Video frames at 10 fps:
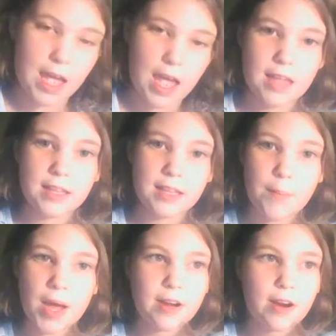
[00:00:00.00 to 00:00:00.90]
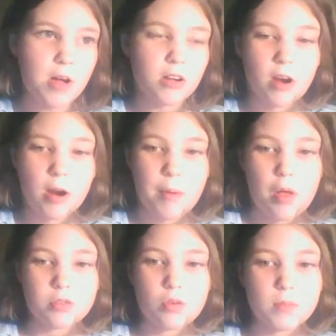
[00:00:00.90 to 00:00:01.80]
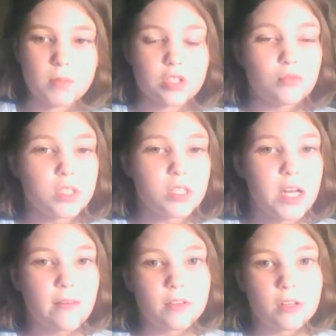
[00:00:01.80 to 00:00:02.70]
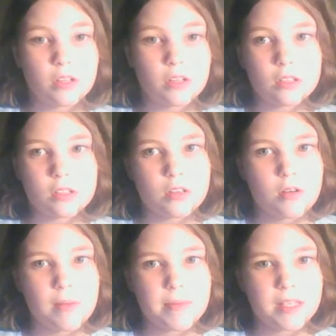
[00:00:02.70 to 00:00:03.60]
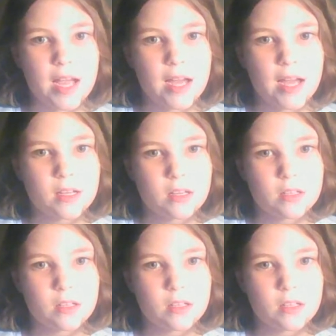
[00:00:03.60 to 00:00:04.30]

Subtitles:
and my grandma and grandpa told me to never go up in the attic.